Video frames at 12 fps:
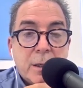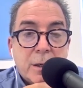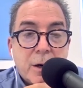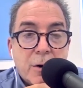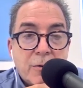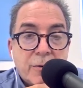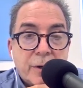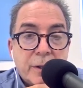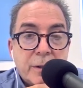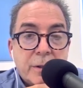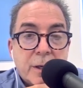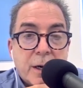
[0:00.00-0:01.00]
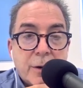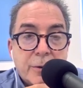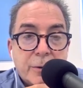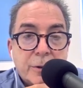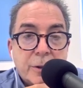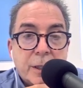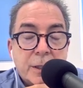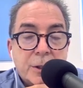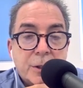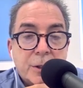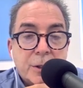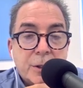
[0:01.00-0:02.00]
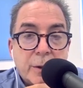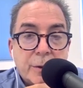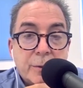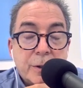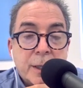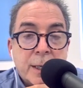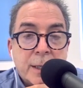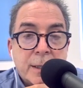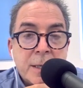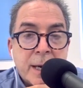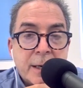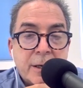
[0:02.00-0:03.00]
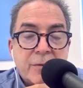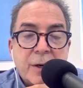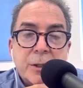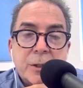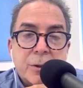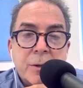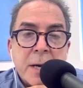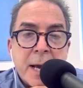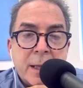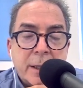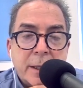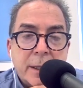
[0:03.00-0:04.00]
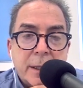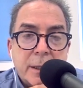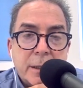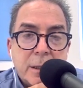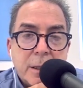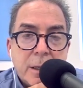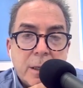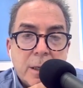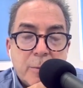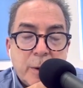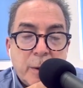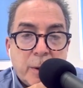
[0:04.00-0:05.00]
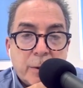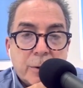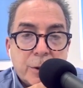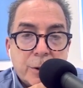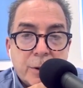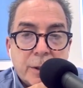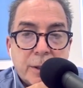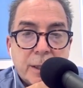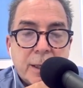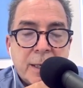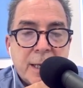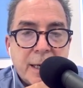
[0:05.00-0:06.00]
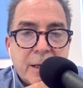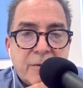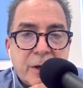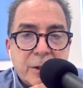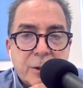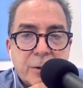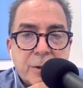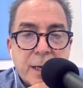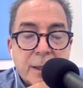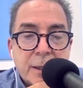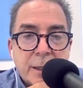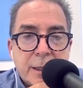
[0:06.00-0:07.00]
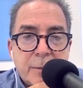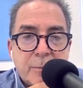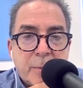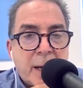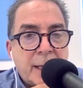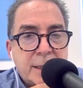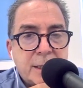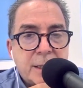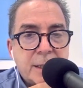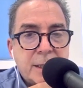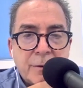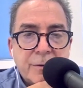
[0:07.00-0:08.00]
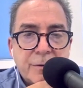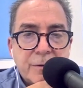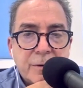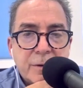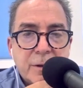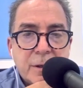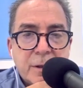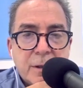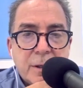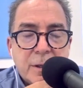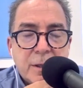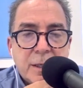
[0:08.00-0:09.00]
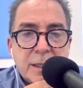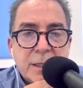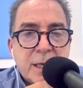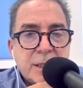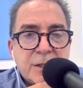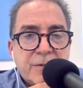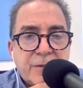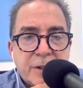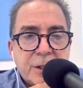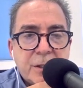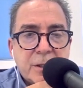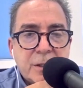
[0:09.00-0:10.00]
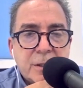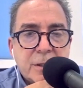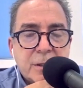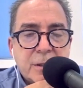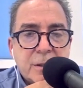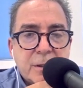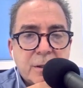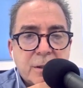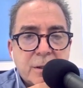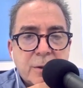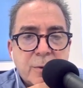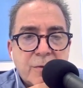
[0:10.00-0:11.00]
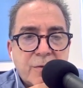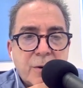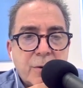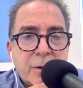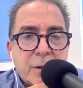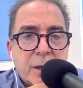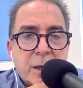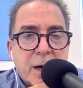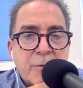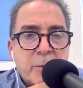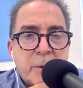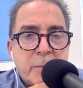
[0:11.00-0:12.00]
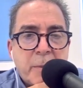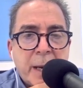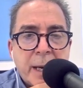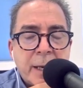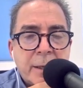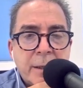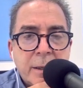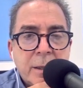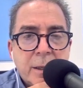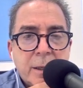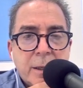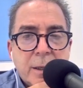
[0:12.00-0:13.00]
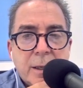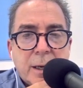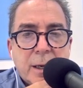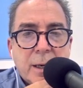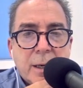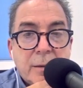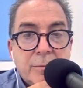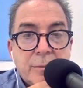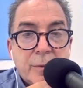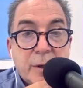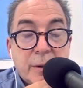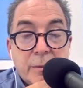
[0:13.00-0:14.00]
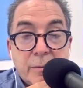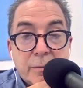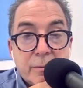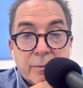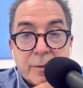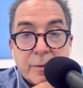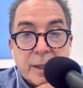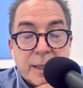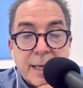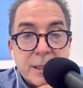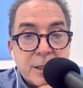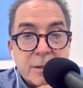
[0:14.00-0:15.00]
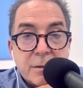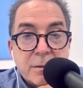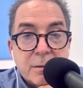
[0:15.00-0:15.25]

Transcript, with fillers: COVID to others against their will. There's a negative externality. People understood that a negative externality by itself is not sufficient to invoke a government ban, that's